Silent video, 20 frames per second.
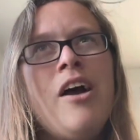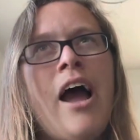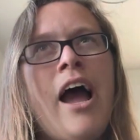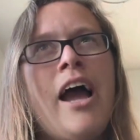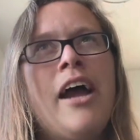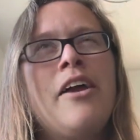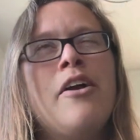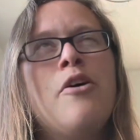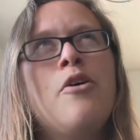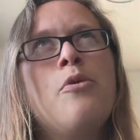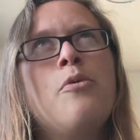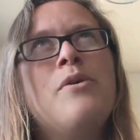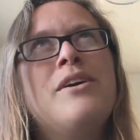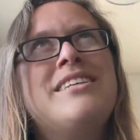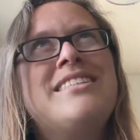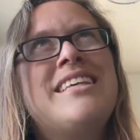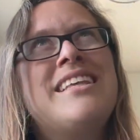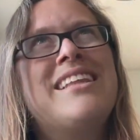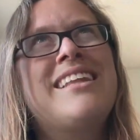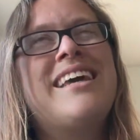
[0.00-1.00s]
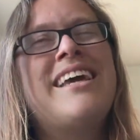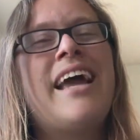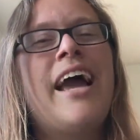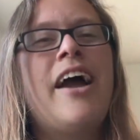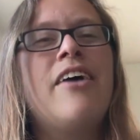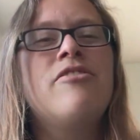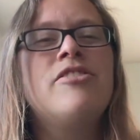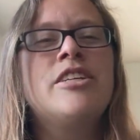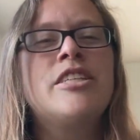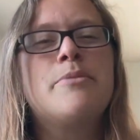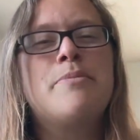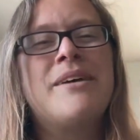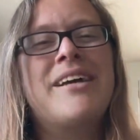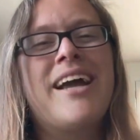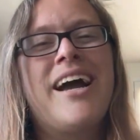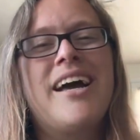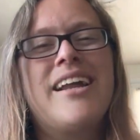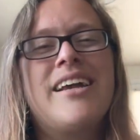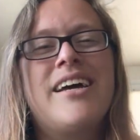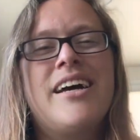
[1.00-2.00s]
I know recently I've just been
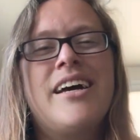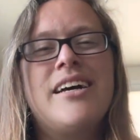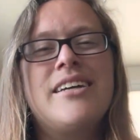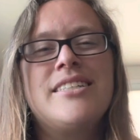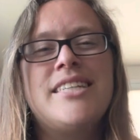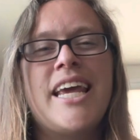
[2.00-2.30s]
kind of